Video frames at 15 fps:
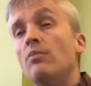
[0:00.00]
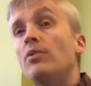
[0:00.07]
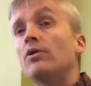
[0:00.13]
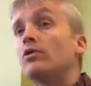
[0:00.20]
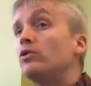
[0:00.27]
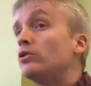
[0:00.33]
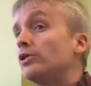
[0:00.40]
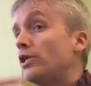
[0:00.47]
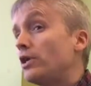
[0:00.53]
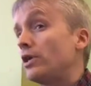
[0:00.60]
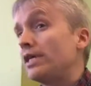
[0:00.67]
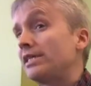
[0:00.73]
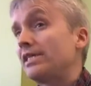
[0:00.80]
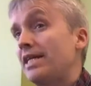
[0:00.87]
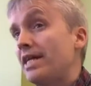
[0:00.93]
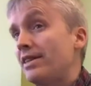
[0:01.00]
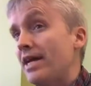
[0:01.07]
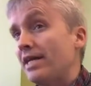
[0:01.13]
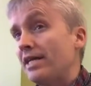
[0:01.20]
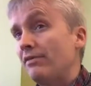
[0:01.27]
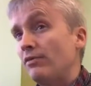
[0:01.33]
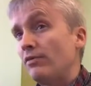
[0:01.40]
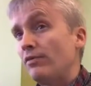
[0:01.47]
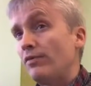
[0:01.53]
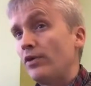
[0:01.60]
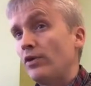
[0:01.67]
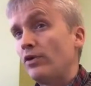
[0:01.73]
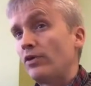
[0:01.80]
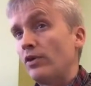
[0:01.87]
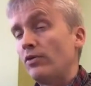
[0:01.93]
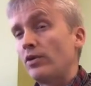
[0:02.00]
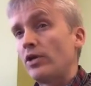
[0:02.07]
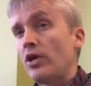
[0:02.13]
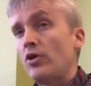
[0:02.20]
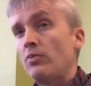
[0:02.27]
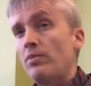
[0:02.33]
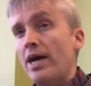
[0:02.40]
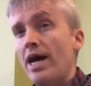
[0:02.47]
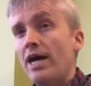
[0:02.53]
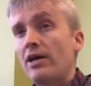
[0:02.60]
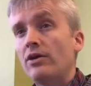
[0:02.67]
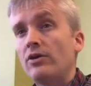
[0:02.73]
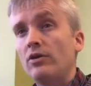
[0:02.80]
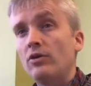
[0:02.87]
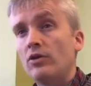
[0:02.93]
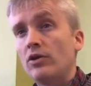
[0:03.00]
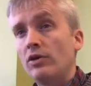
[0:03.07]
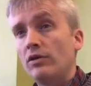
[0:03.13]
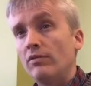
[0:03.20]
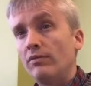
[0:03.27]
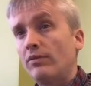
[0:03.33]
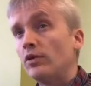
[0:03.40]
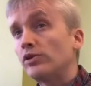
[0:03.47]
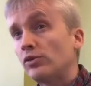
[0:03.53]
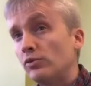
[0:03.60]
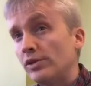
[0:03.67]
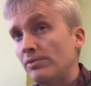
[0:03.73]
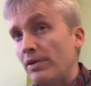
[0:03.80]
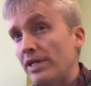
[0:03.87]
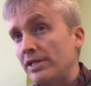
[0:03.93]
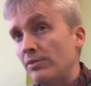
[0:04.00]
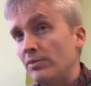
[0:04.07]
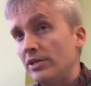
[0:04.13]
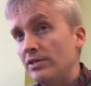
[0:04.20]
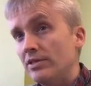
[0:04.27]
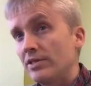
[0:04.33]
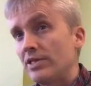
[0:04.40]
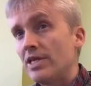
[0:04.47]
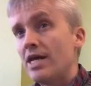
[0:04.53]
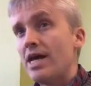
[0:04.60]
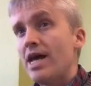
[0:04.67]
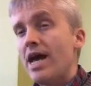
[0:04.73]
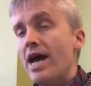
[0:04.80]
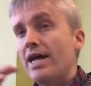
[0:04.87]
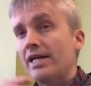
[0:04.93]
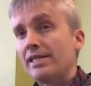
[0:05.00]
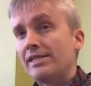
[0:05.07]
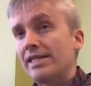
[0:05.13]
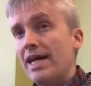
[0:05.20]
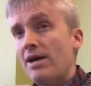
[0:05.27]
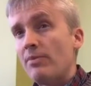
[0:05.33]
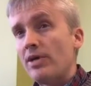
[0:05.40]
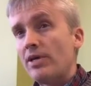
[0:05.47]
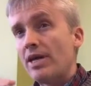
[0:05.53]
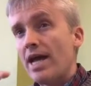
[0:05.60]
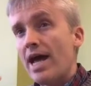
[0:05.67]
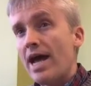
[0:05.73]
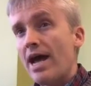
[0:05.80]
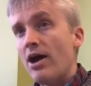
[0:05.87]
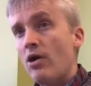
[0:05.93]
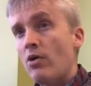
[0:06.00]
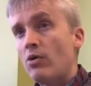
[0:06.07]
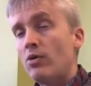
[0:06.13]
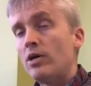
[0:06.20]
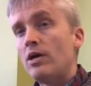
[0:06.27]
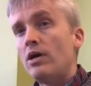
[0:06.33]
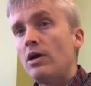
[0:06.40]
But of course you can extend that even further and go back and look at fossil specimens and examine how